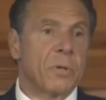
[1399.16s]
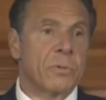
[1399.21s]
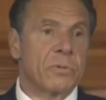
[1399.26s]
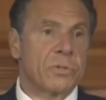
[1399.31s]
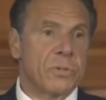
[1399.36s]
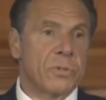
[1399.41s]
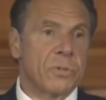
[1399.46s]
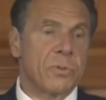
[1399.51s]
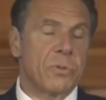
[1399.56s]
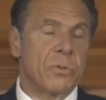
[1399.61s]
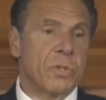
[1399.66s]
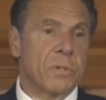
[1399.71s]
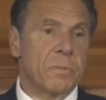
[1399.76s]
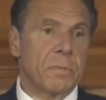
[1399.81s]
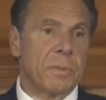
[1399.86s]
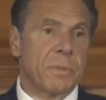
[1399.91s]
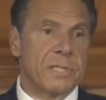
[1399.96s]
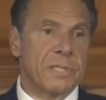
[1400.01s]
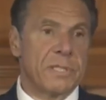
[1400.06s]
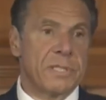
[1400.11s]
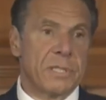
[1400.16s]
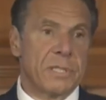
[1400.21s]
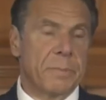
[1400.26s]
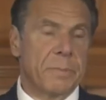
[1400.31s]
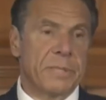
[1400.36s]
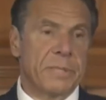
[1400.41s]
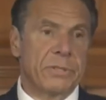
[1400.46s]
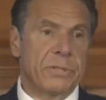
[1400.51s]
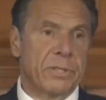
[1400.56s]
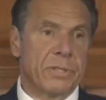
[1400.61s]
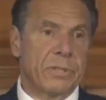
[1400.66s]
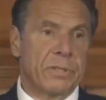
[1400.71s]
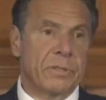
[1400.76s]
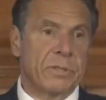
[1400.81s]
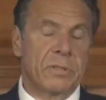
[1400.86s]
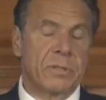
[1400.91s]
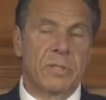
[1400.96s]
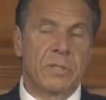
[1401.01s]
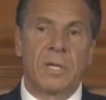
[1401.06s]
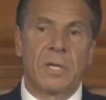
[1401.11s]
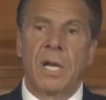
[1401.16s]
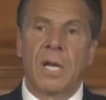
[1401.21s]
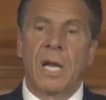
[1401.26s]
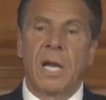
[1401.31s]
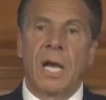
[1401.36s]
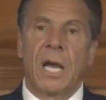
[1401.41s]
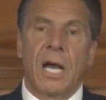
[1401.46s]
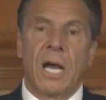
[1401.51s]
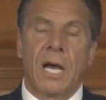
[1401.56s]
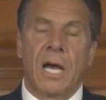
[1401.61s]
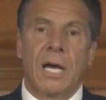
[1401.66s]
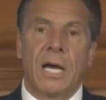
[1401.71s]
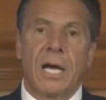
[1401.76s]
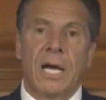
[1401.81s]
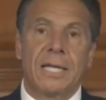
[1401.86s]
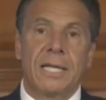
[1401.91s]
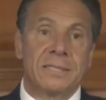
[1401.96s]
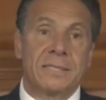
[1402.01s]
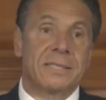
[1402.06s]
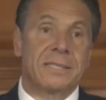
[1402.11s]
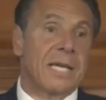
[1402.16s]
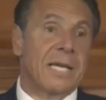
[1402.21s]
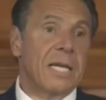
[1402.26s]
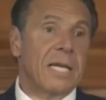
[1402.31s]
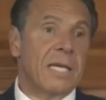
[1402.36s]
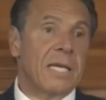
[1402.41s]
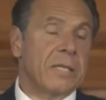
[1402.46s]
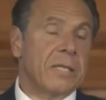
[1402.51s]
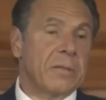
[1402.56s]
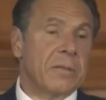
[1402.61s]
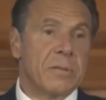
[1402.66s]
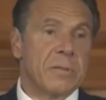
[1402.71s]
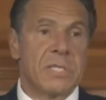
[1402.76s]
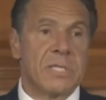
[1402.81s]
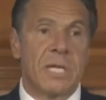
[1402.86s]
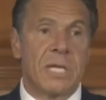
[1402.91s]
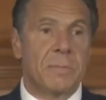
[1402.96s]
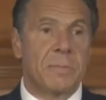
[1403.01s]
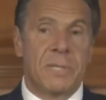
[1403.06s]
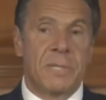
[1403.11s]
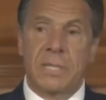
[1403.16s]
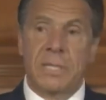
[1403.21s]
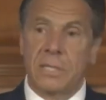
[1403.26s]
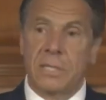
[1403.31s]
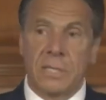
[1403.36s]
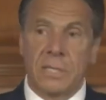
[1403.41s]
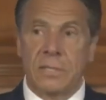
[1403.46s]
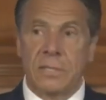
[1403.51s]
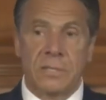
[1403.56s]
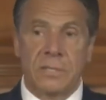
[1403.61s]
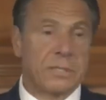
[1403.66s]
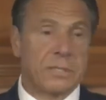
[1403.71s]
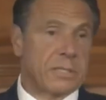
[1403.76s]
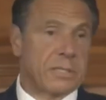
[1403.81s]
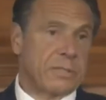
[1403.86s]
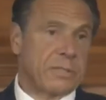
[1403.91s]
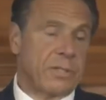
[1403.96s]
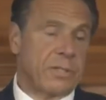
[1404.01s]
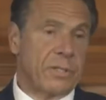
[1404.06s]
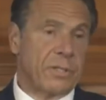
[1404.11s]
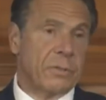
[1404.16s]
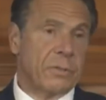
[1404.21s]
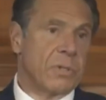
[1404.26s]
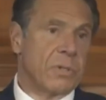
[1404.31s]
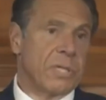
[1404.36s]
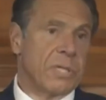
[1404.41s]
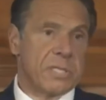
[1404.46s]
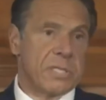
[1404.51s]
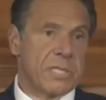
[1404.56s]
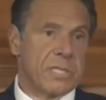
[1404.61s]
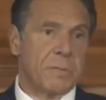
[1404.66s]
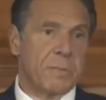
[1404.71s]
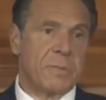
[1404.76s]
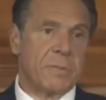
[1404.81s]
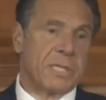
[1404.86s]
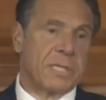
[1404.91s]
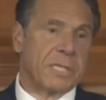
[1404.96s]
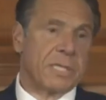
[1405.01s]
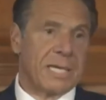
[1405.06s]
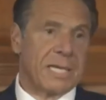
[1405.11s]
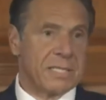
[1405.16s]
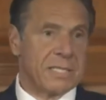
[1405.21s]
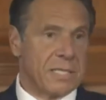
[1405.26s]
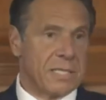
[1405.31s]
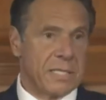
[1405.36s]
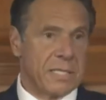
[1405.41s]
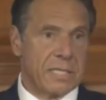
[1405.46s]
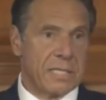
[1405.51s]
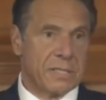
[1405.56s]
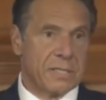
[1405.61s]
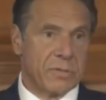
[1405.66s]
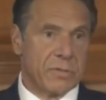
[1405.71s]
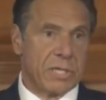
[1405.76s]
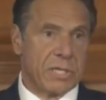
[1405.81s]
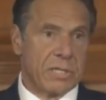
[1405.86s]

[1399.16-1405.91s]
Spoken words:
to the police commissioner and said the same thing I just said to you and the same thing I said yesterday,